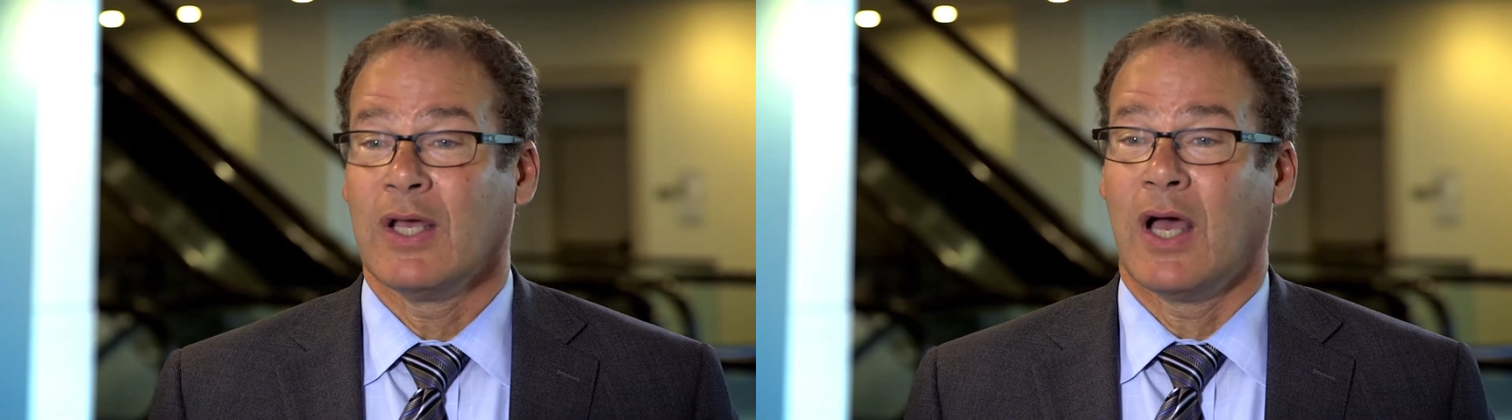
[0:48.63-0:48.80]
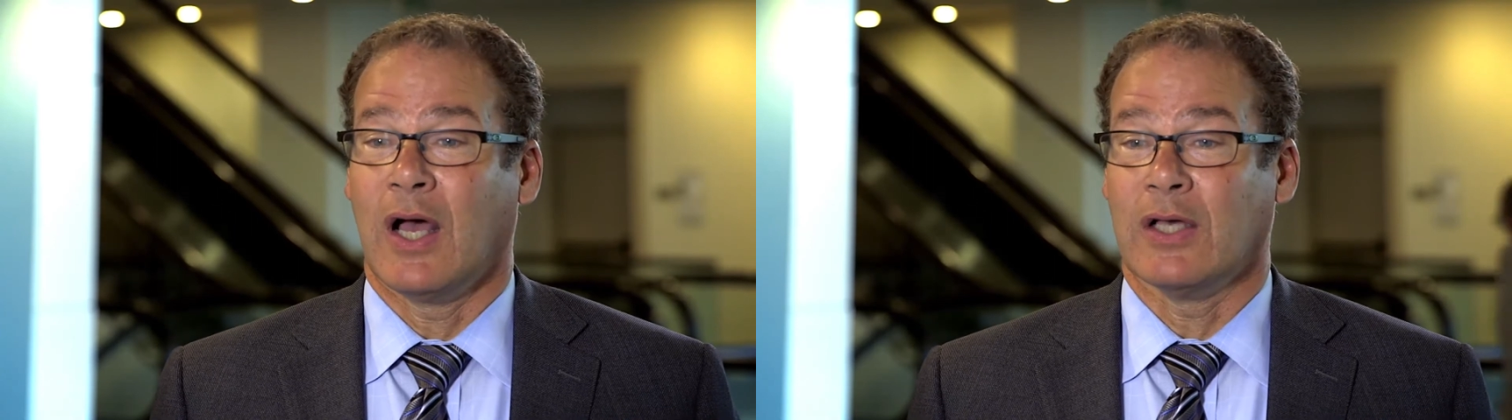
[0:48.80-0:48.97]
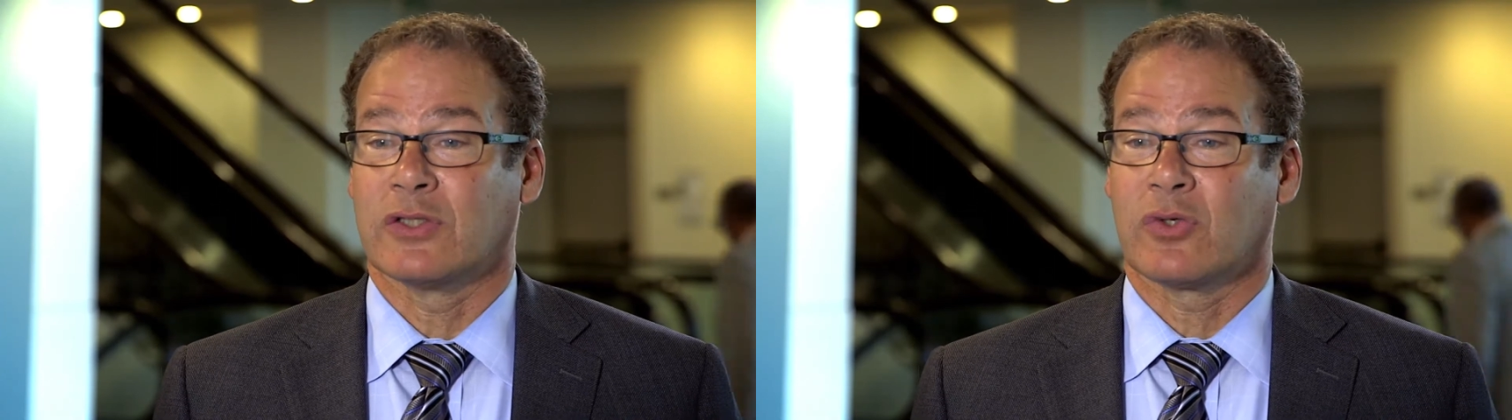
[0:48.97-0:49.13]

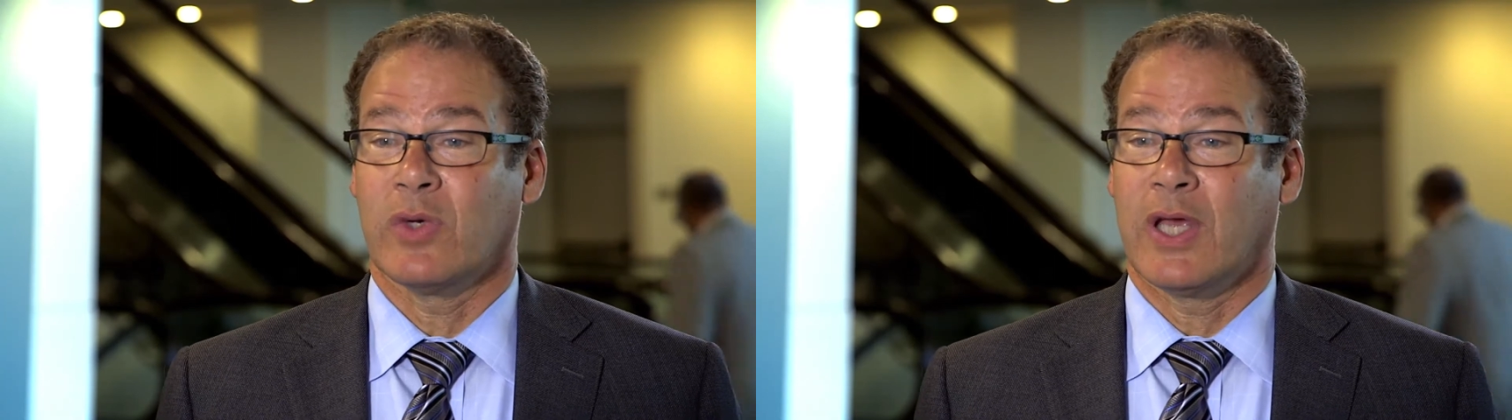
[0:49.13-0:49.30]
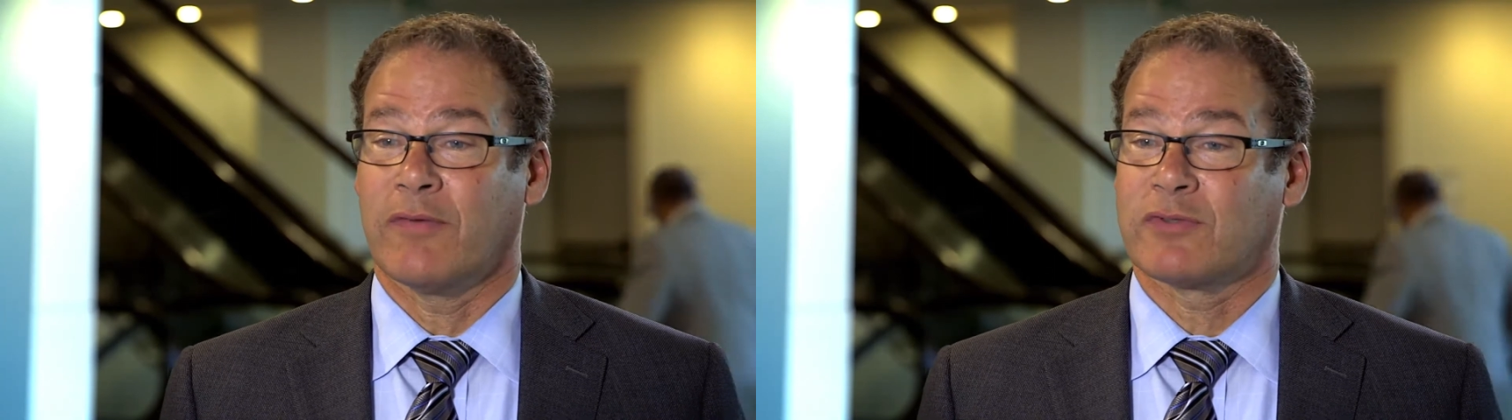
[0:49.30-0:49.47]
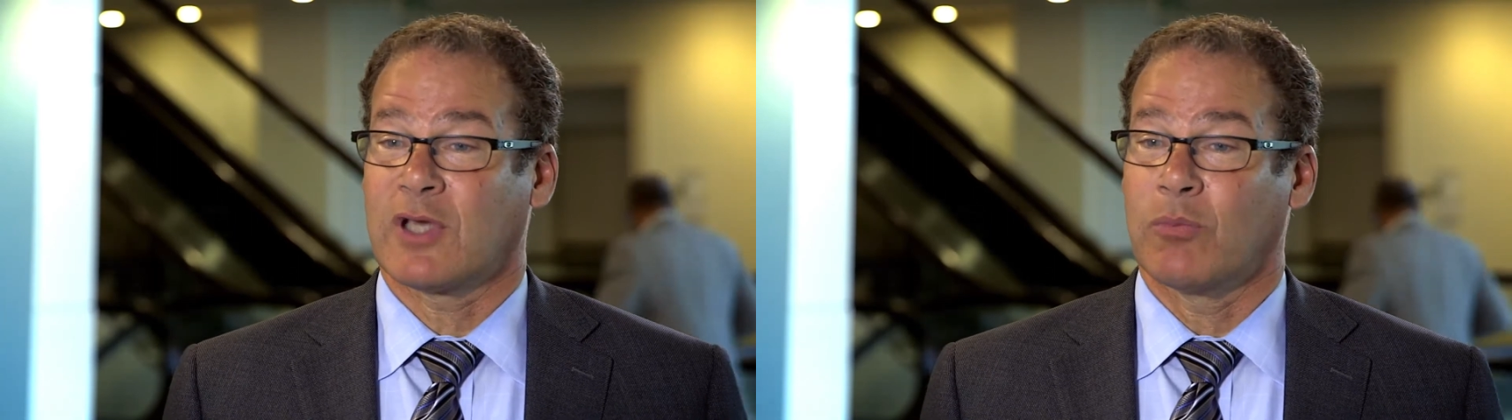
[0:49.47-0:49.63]
Uh, so we
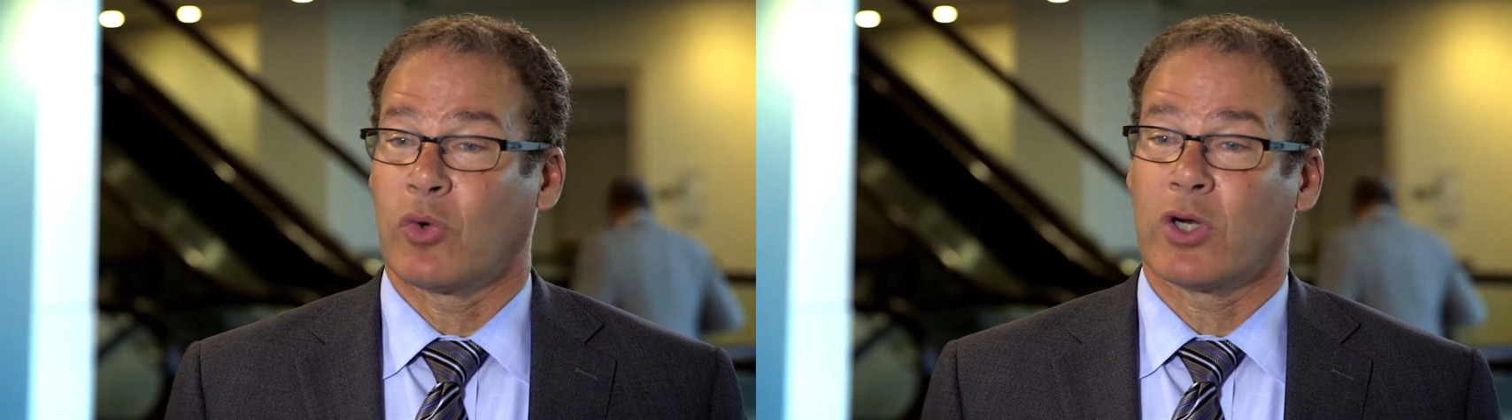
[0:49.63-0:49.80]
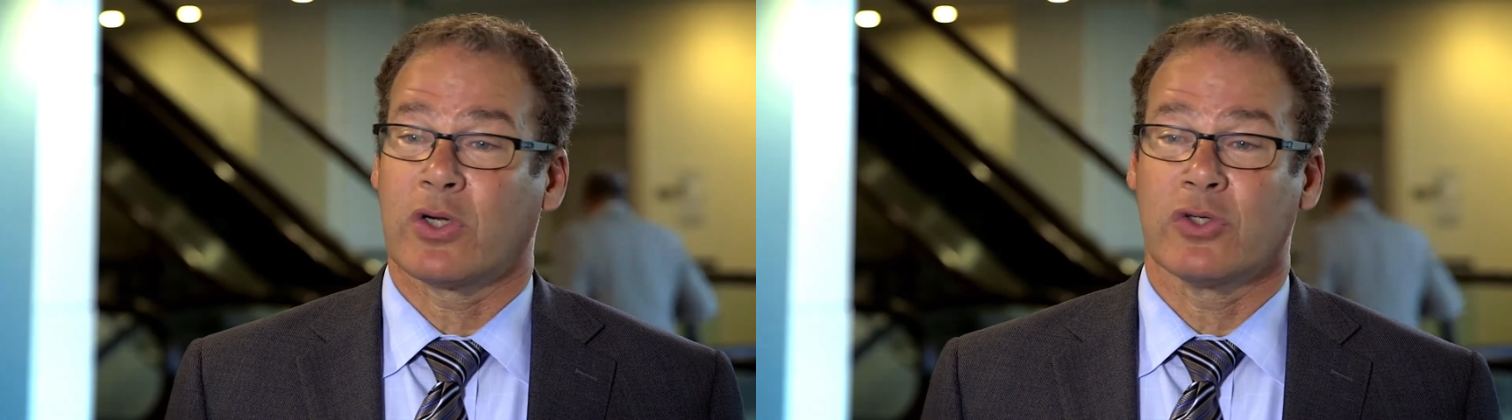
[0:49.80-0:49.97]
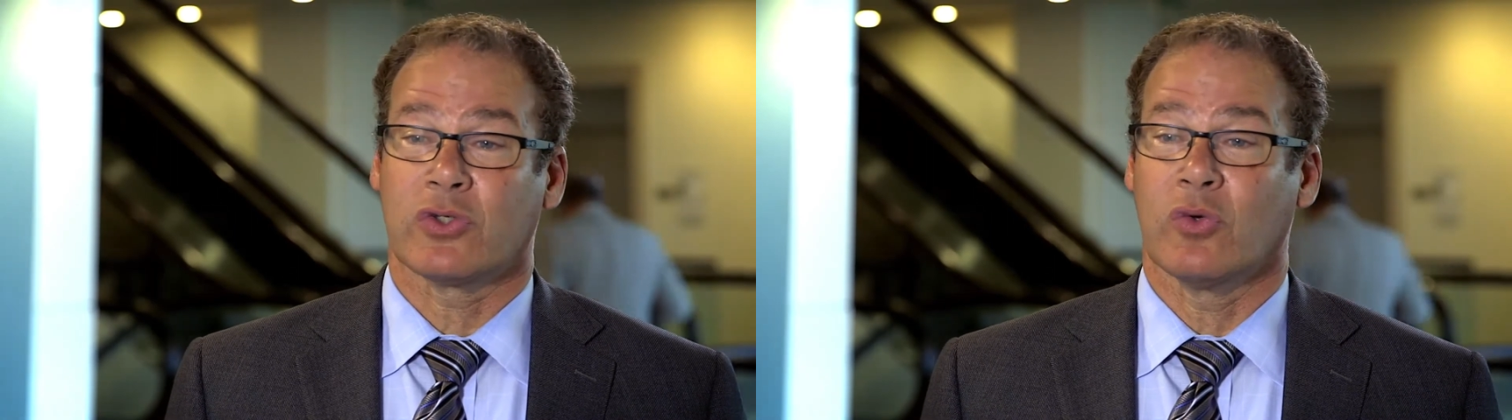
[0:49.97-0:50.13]
have some
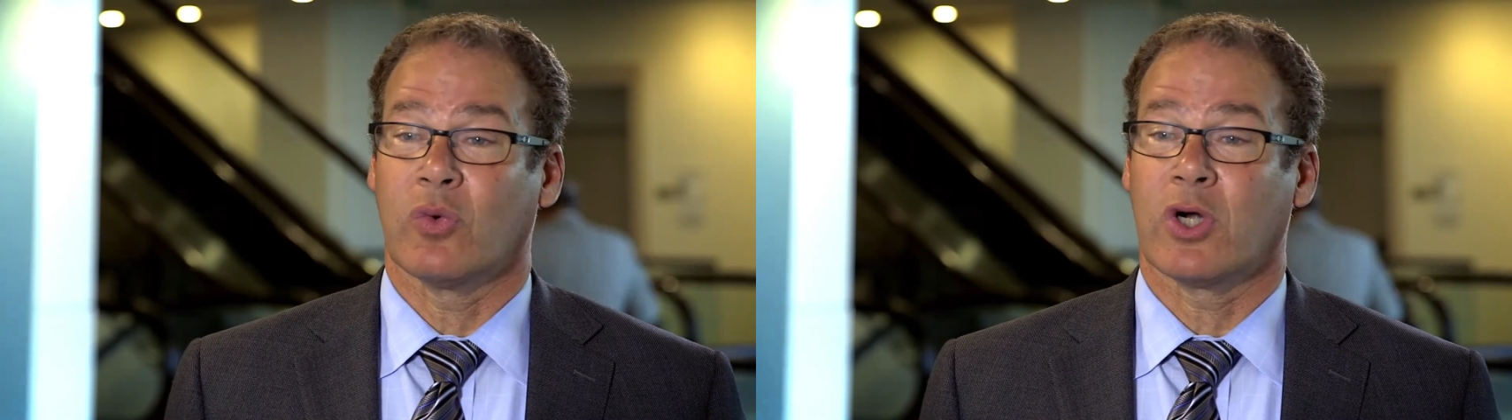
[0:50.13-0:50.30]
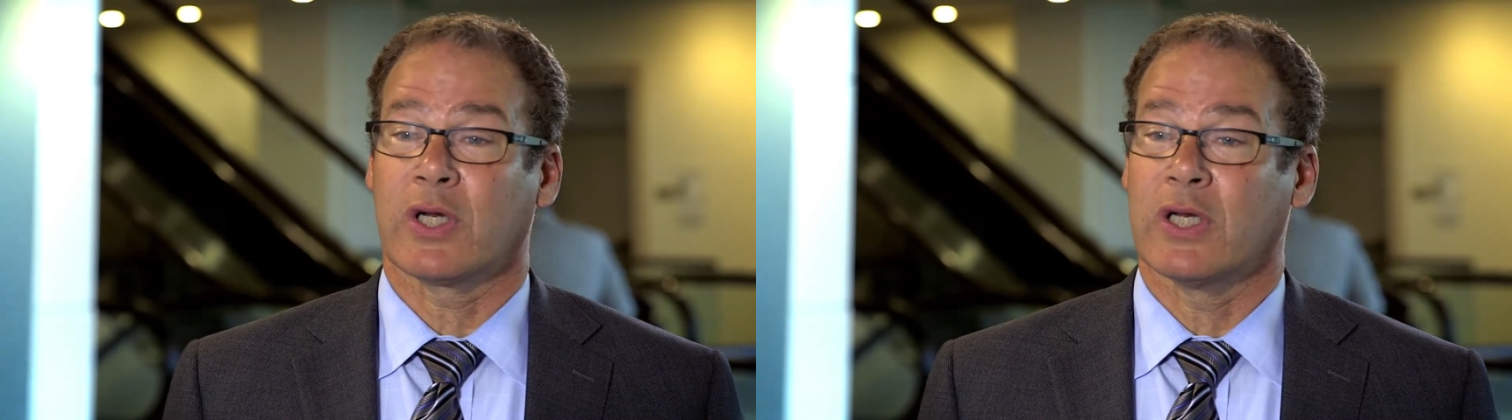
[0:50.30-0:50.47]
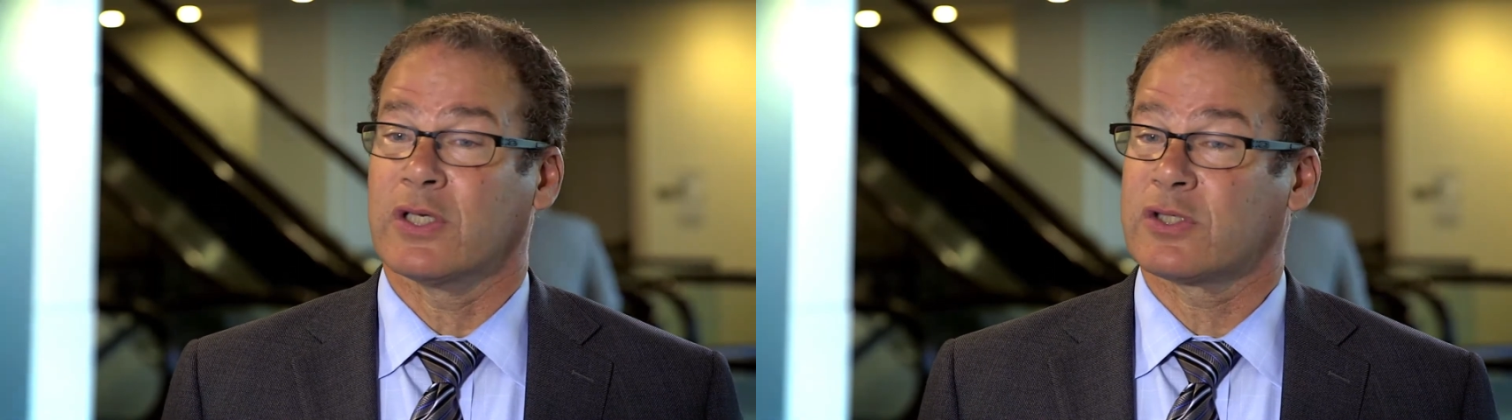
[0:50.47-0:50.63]
workers who work in